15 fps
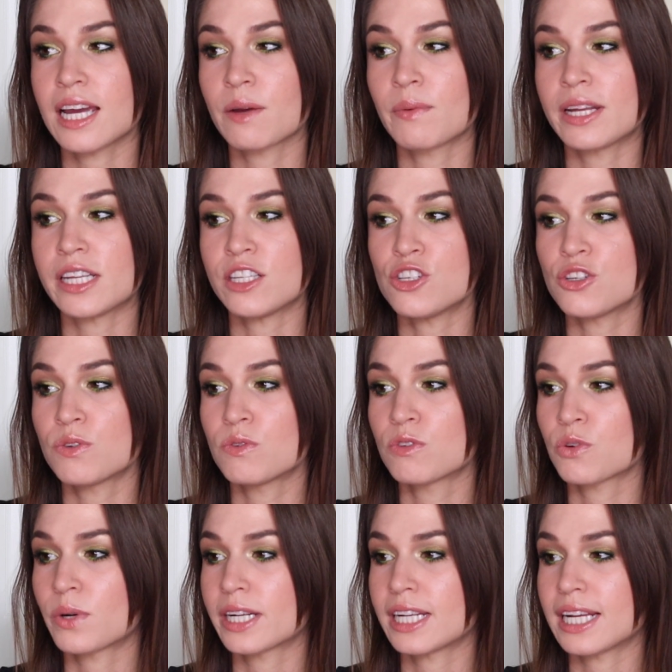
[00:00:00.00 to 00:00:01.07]
I went in June
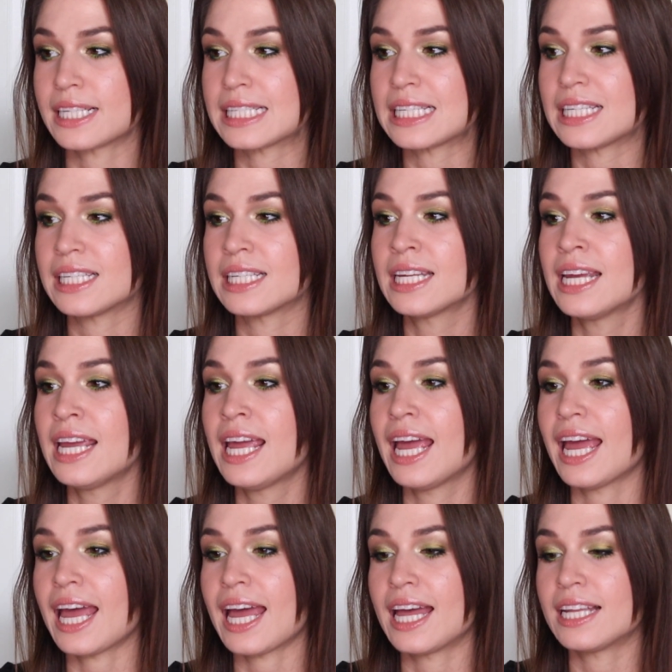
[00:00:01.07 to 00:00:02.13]
2019,
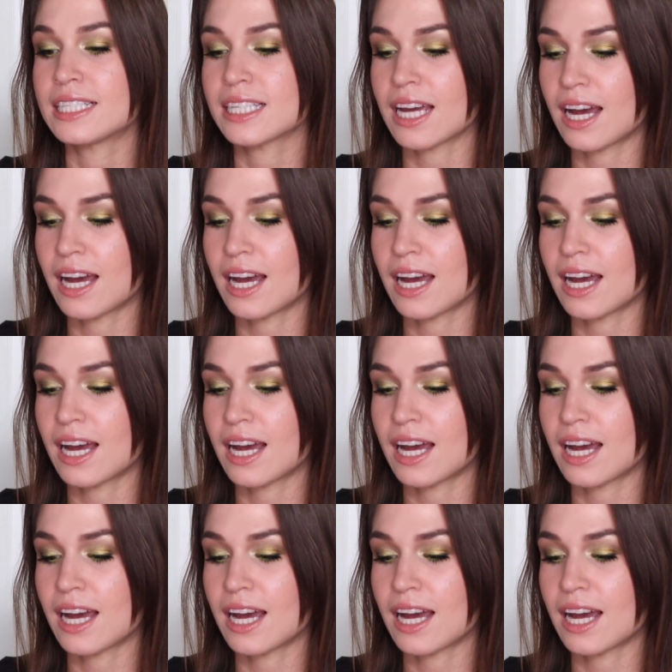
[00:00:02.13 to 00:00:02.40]
and